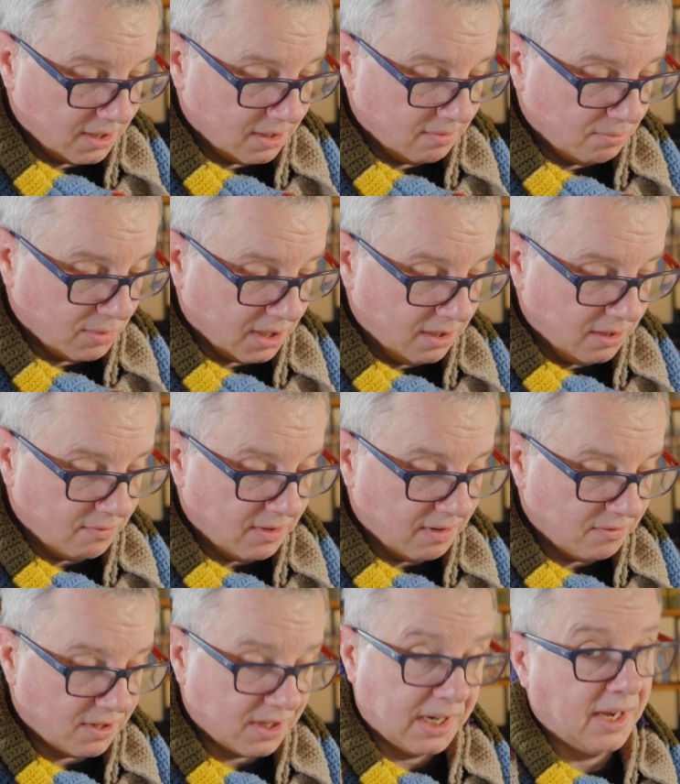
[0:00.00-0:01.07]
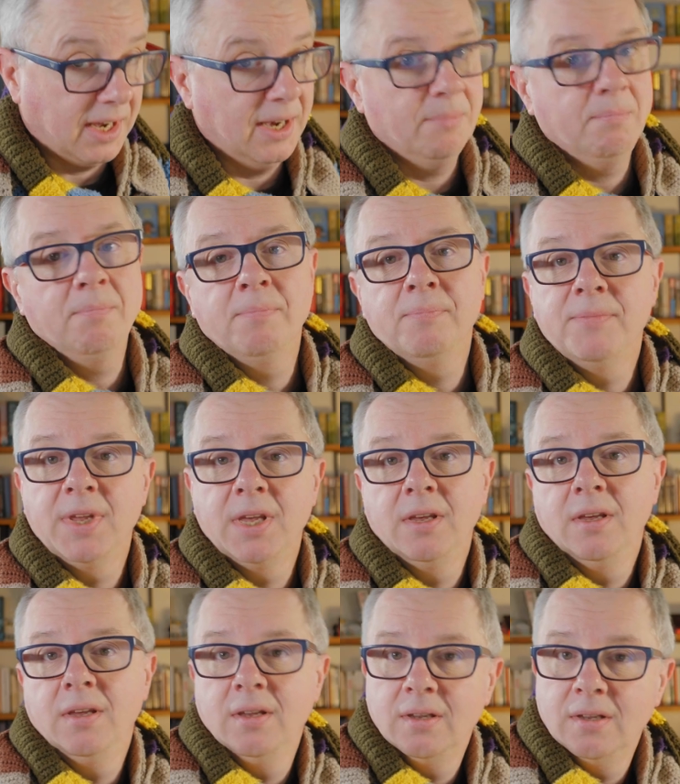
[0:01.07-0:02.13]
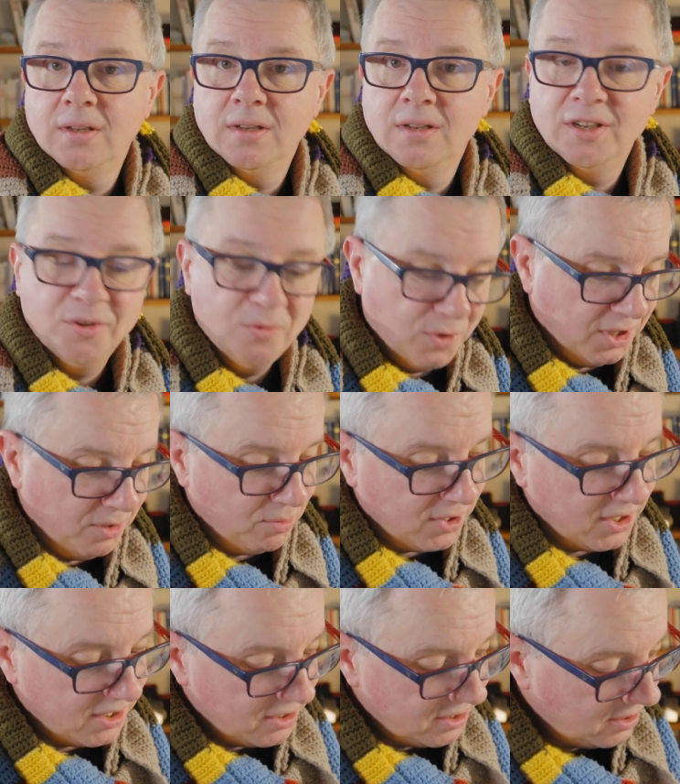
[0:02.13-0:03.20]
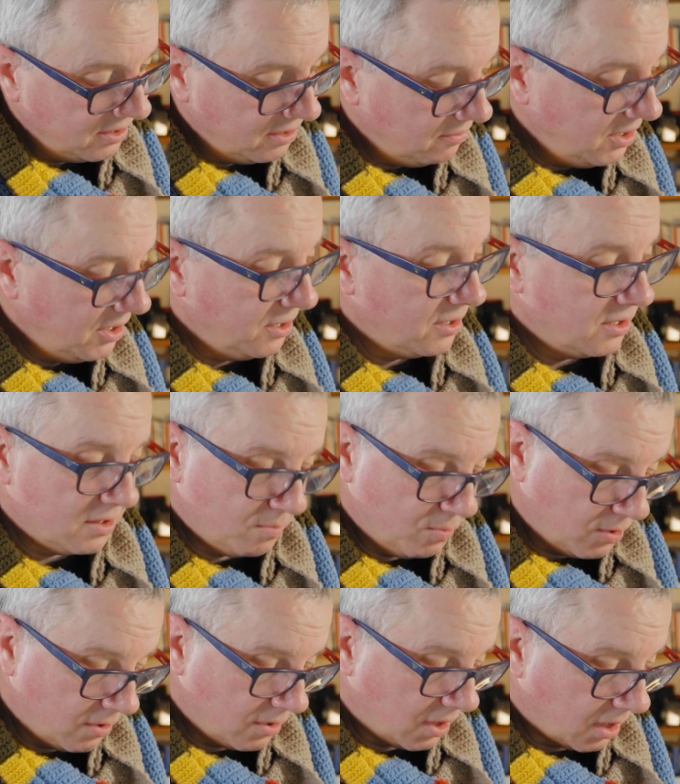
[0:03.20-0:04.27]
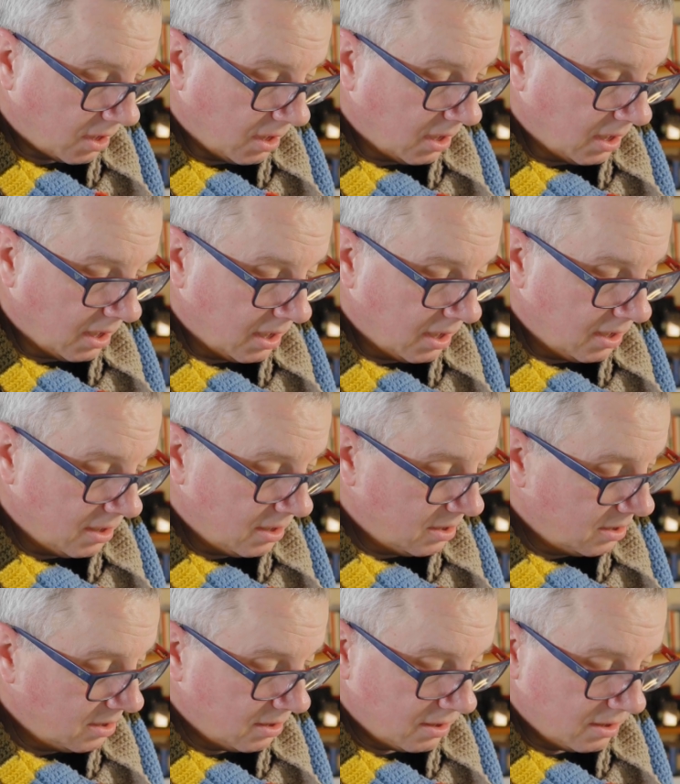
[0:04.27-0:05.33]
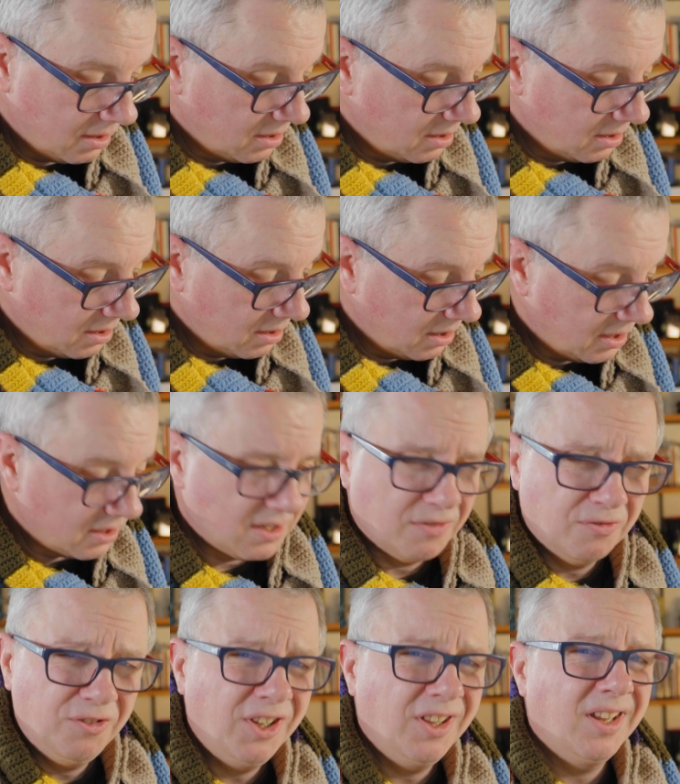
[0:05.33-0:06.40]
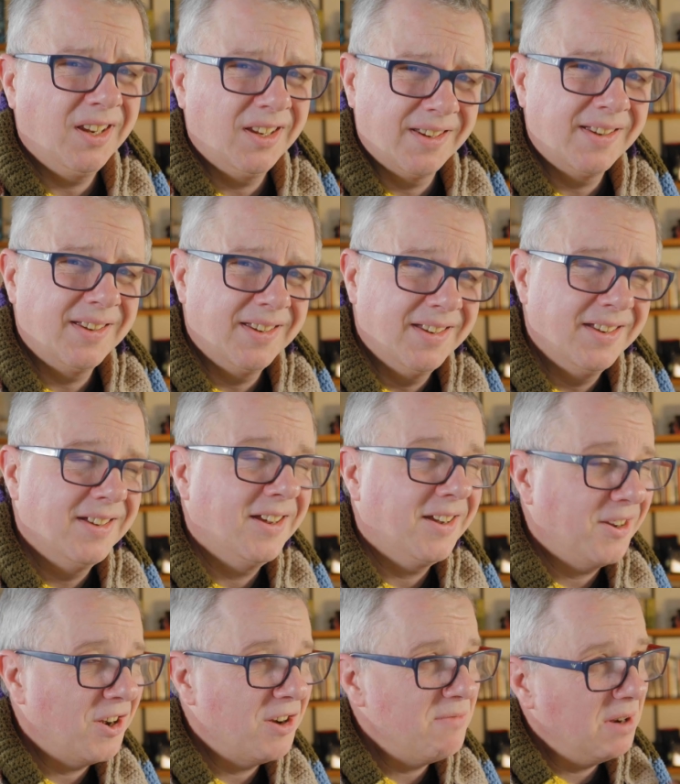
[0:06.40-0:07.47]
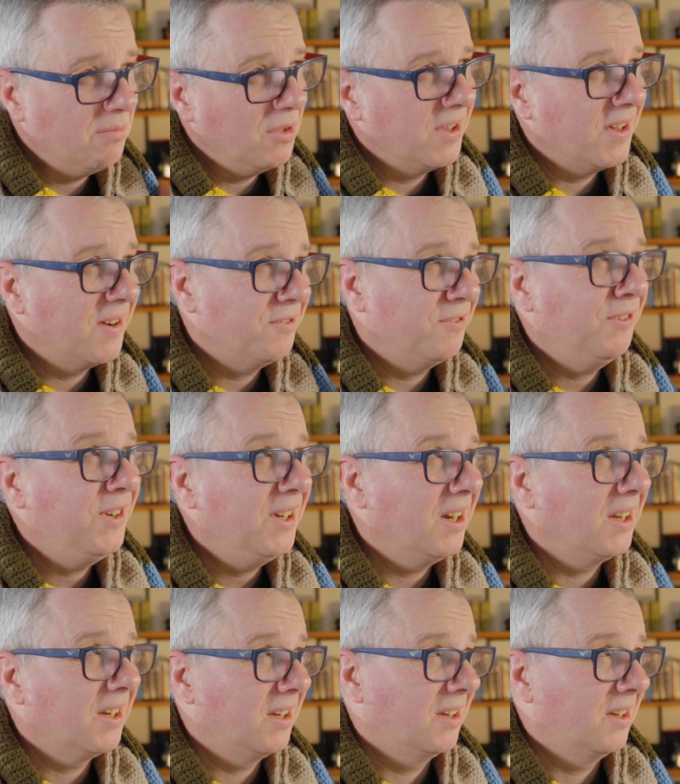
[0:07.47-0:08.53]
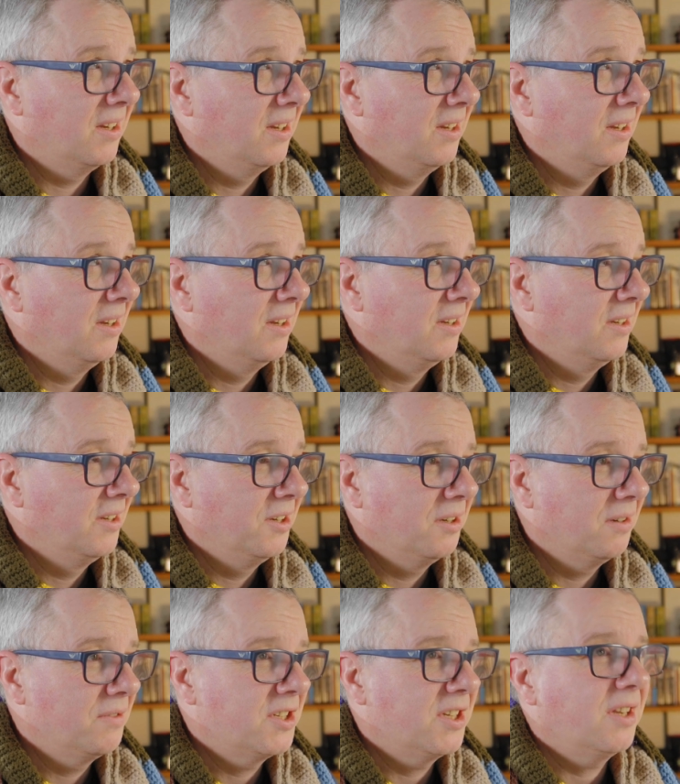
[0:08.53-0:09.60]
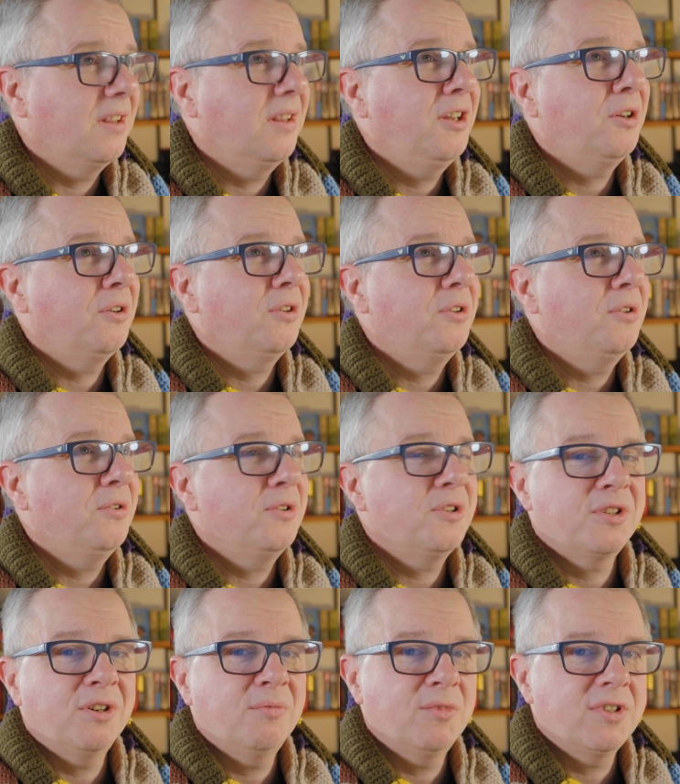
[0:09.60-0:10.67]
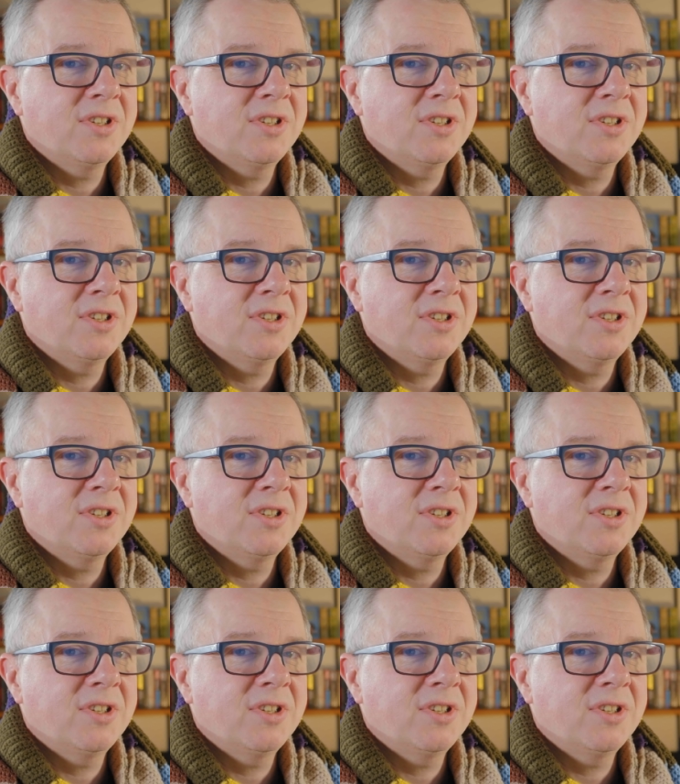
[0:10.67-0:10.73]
by the River Cam in Wadebridge, reading this book, and it's a feeling. I can remember that feeling of sitting there on a hot summer's